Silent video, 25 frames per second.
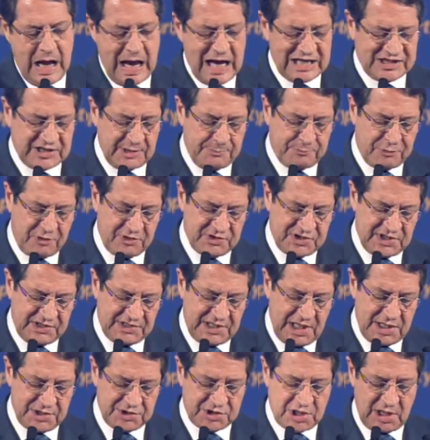As a
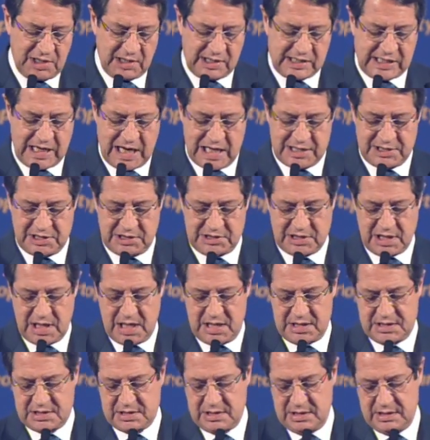presidential
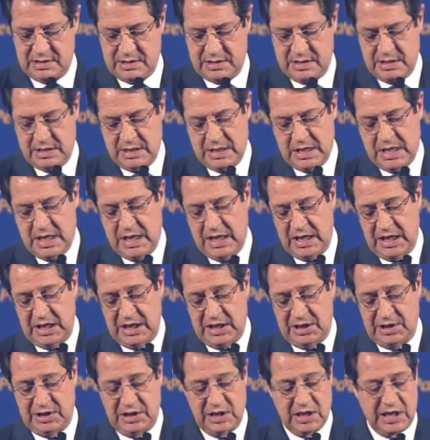candidate
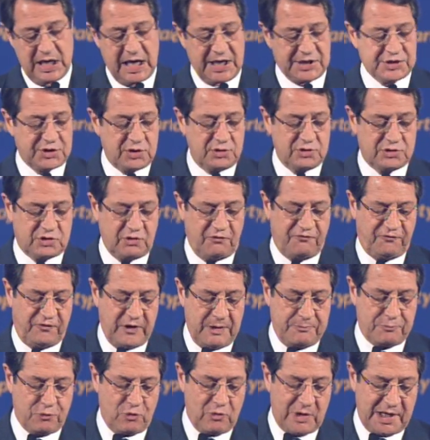in the elections of
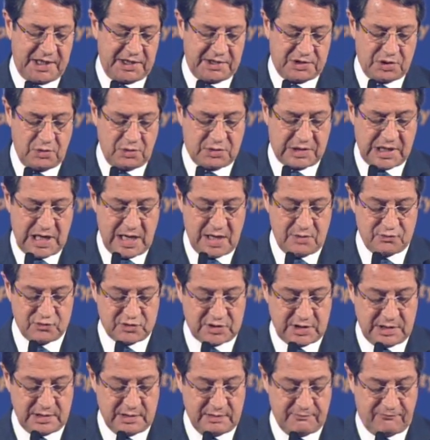February
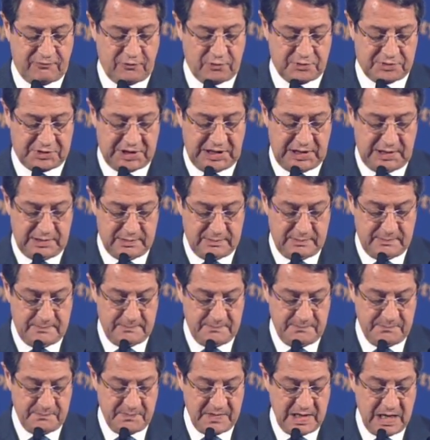2010,
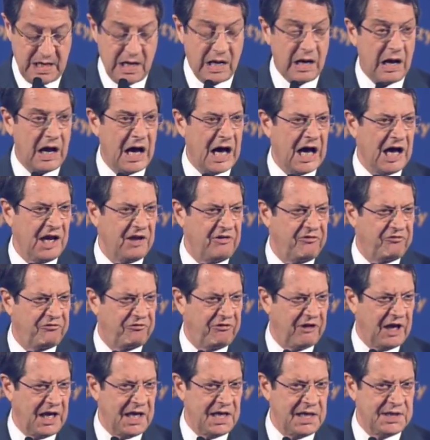I
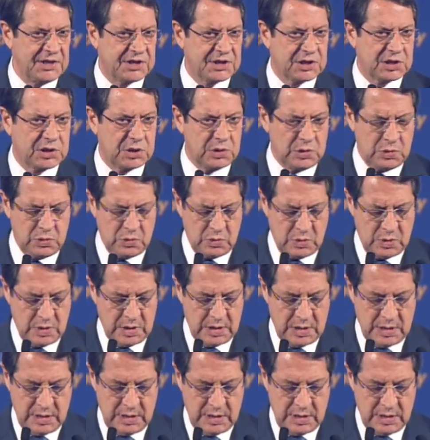faced two